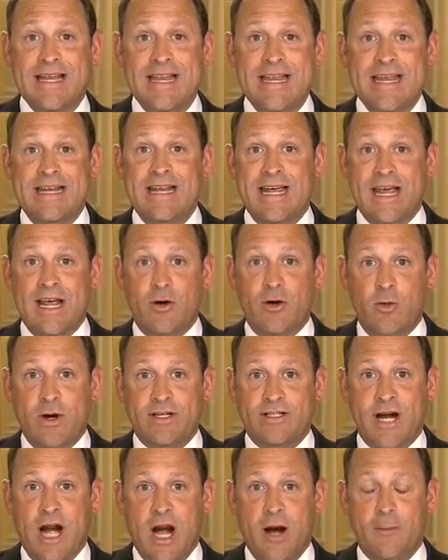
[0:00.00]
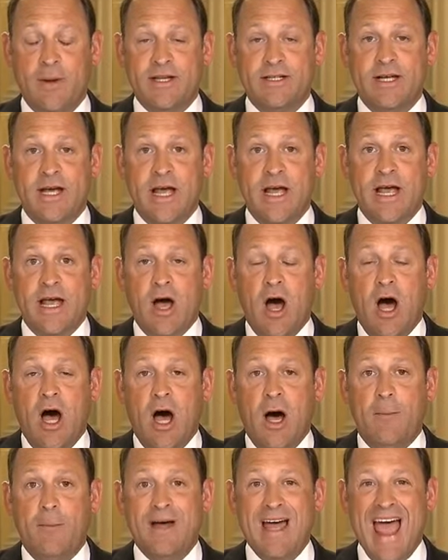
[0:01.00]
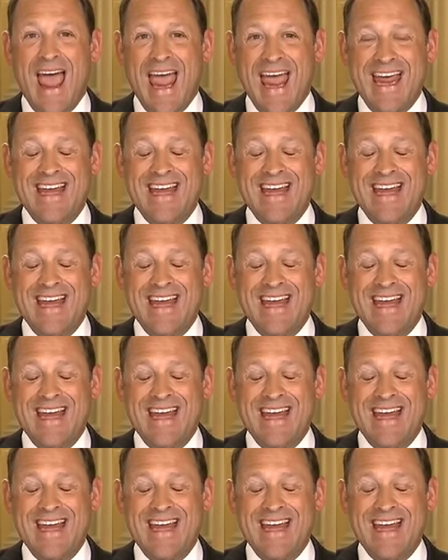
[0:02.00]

to need in hmm. retirement. Um,